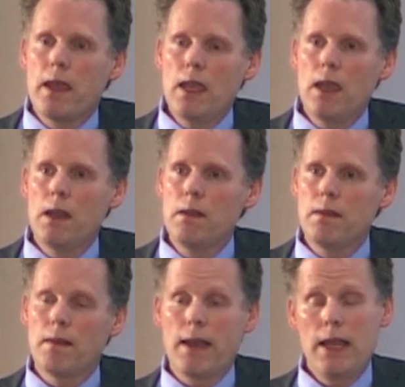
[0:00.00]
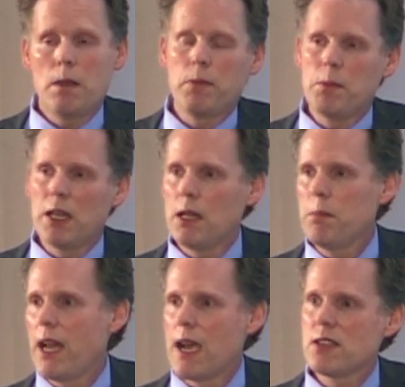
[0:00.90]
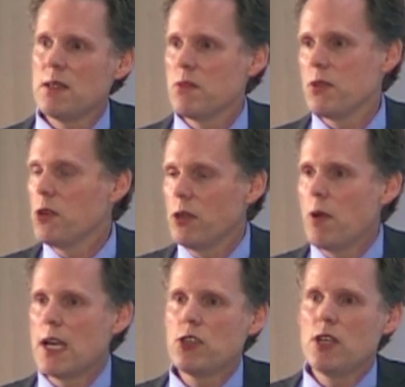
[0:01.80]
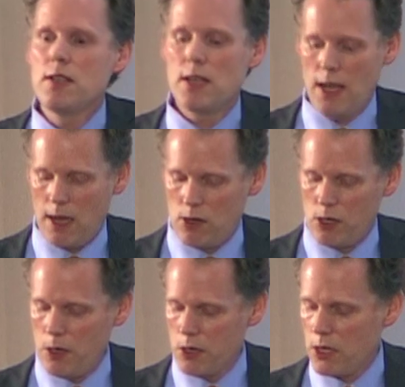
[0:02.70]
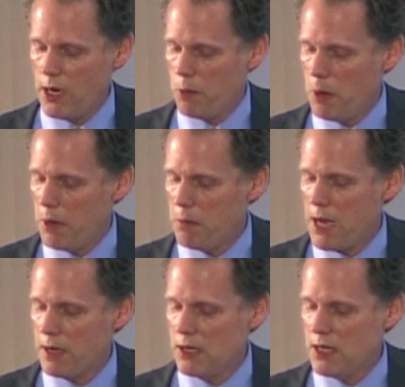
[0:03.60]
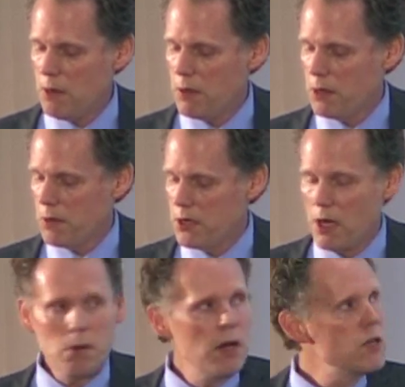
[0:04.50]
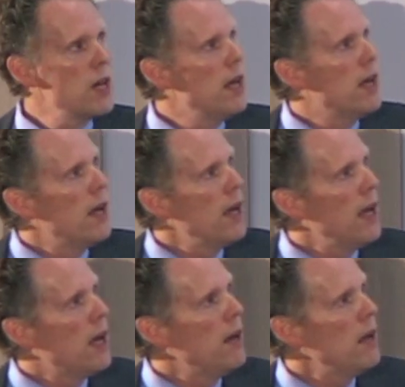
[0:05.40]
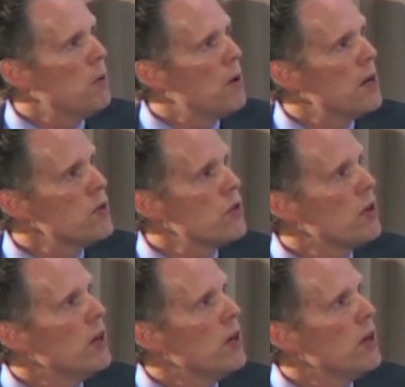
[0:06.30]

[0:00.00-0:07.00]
and I helped them a little bit, asked them some good questions, and 2 years later we went back to see what the result was, and it was